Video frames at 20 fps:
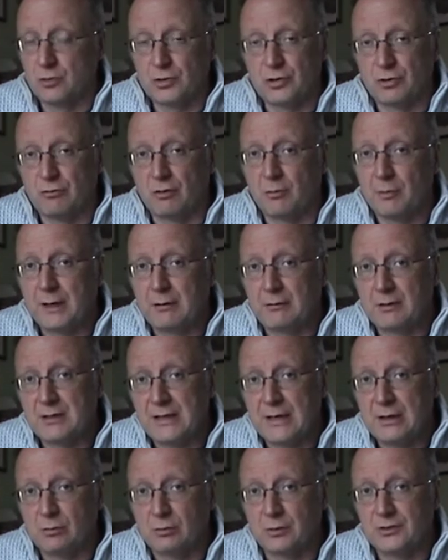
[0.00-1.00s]
sure about is
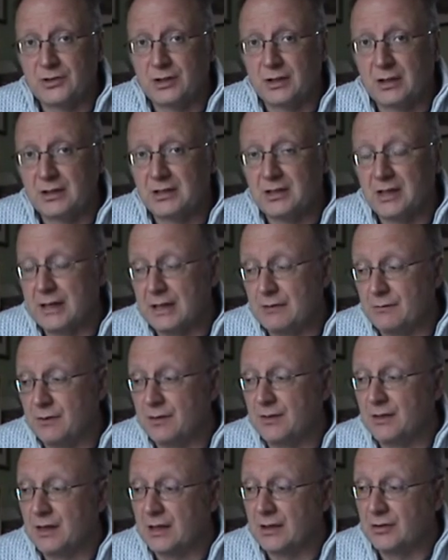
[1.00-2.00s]
how long it's going to take for
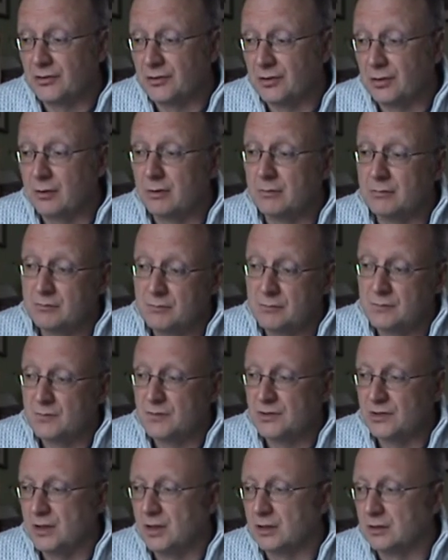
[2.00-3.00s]
things to
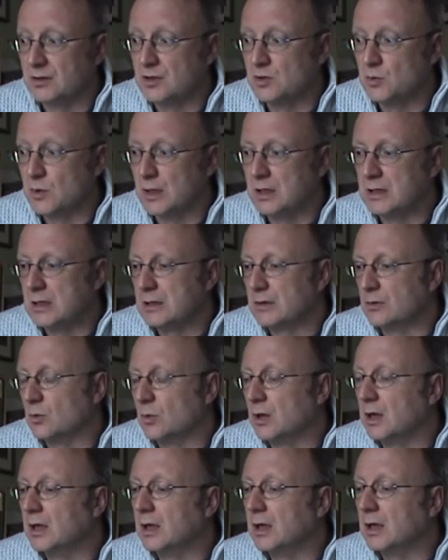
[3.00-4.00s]
start to swing the other
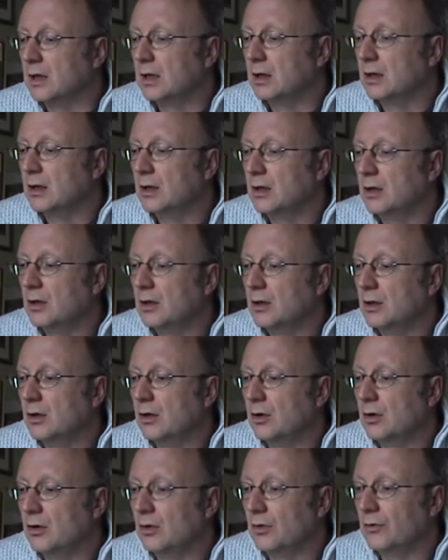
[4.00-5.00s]
way
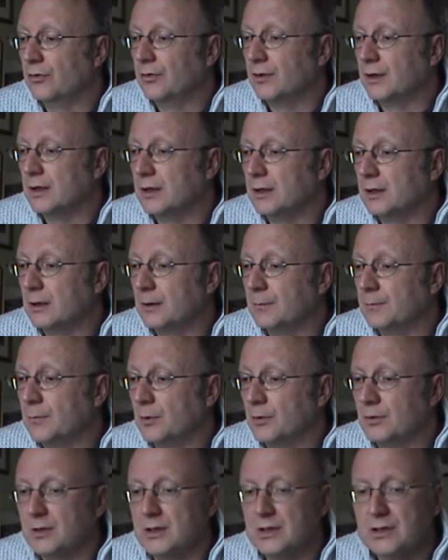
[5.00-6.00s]
on
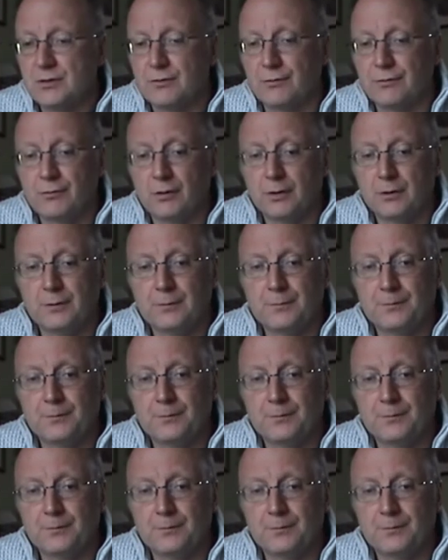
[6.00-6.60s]
the Eastern Front.